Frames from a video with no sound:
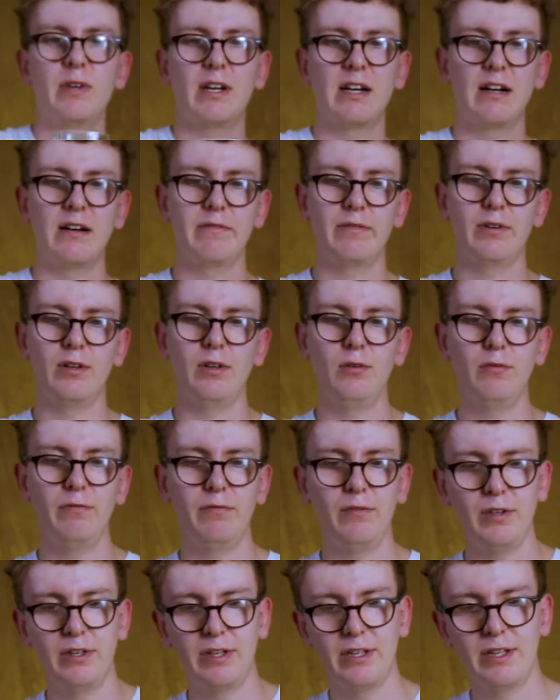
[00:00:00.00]
we have a
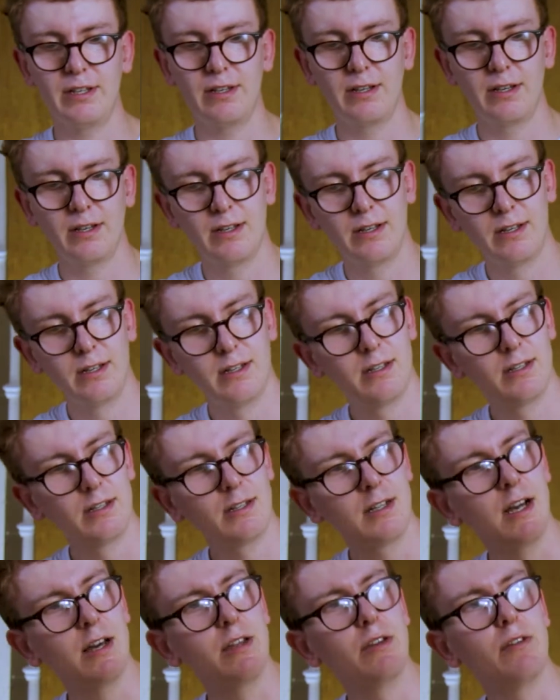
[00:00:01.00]
lovely
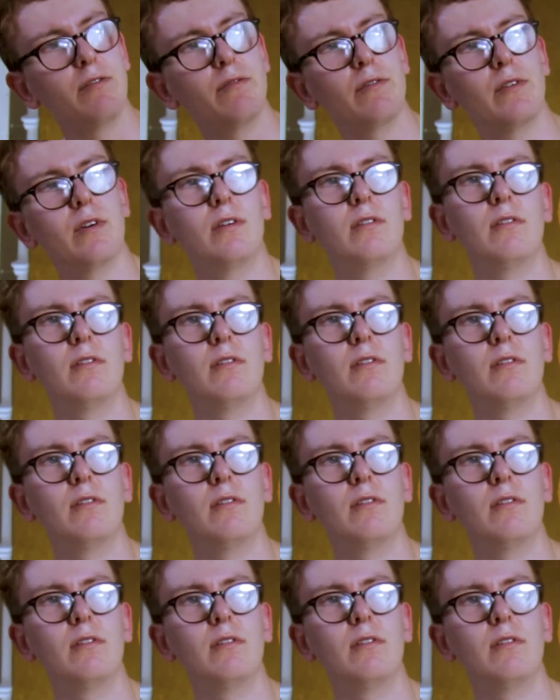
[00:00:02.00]
kind of